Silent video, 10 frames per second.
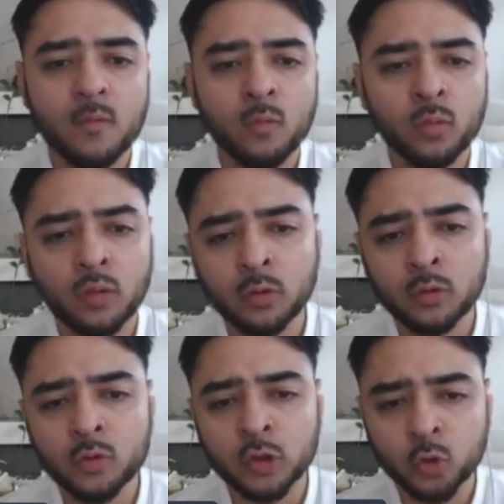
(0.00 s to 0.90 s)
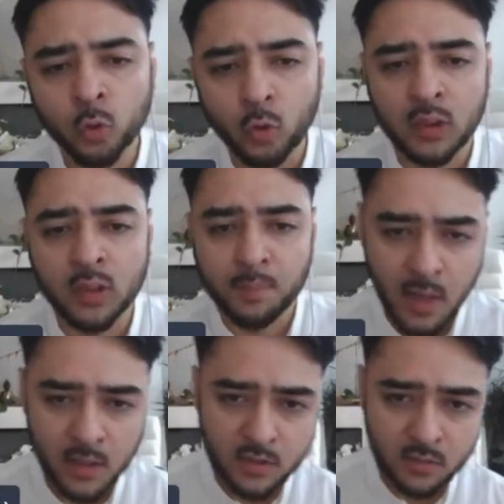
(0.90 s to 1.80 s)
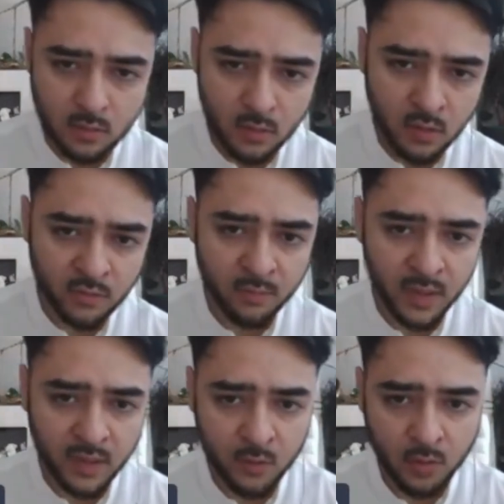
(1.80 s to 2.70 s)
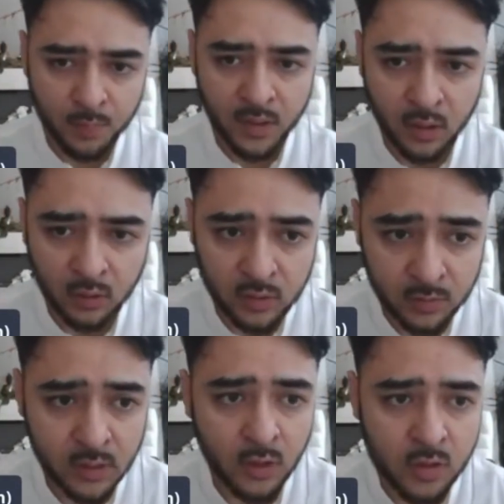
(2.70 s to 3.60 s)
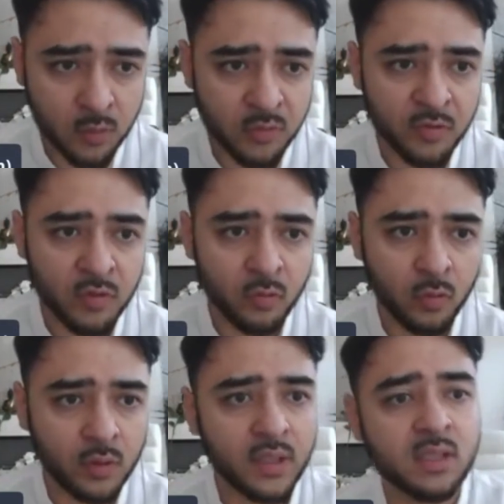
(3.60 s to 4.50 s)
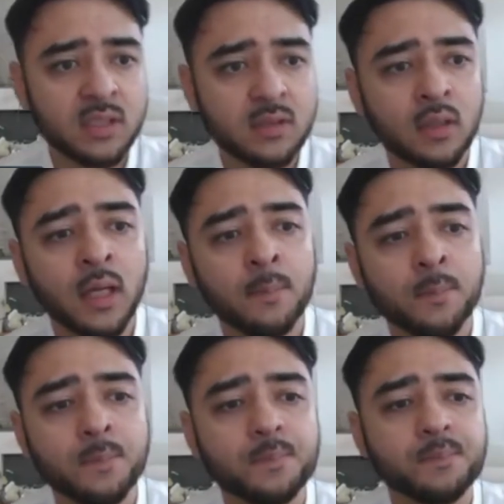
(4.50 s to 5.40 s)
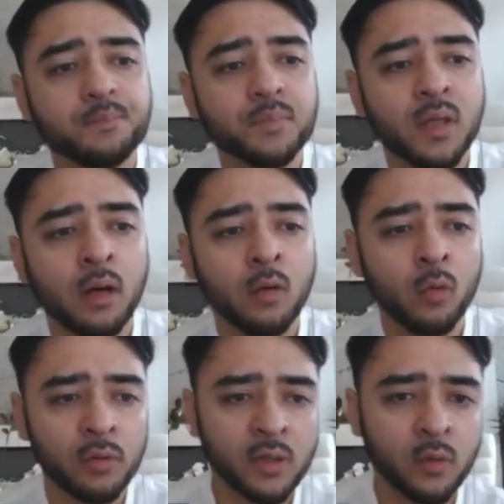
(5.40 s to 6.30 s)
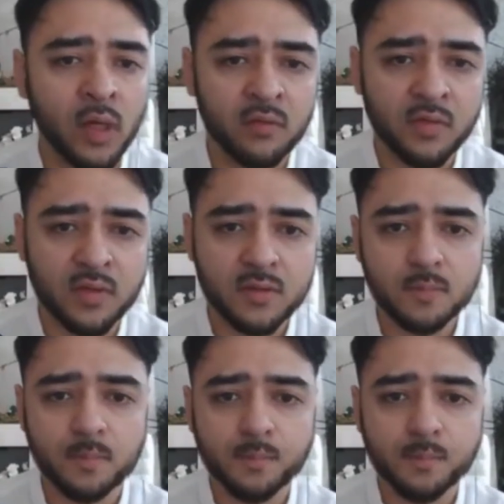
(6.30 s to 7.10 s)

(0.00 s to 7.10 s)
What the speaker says: we'll do a short comparison of main European countries, because I know some of you have are already aware of this.